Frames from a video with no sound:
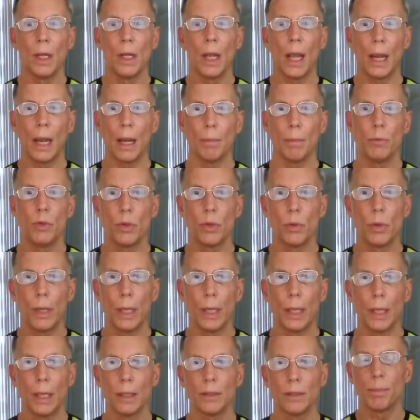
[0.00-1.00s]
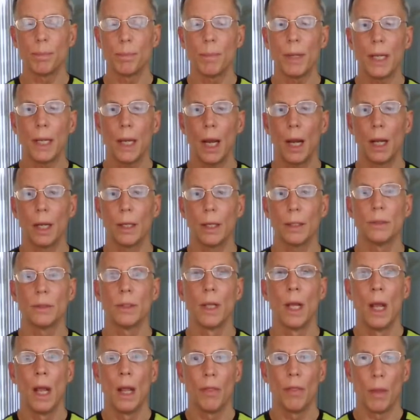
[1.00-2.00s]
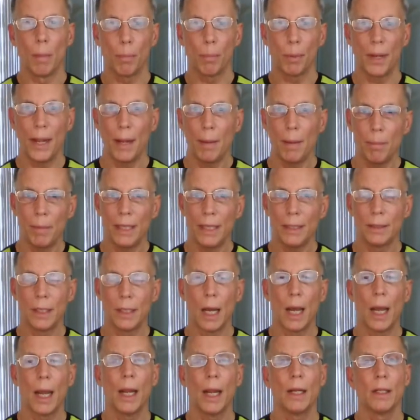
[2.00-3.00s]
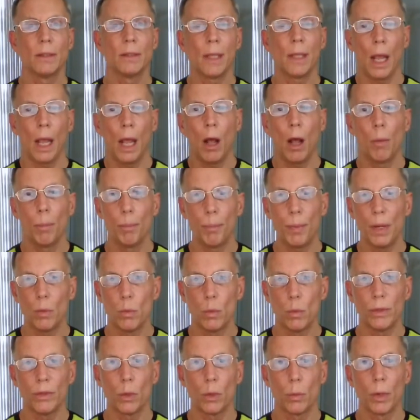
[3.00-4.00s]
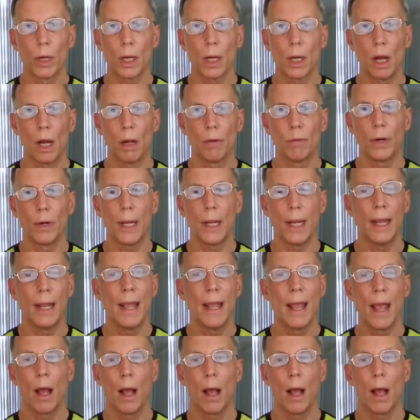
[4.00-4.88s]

and I'm doing because the plant-based diet is helping with the recovery,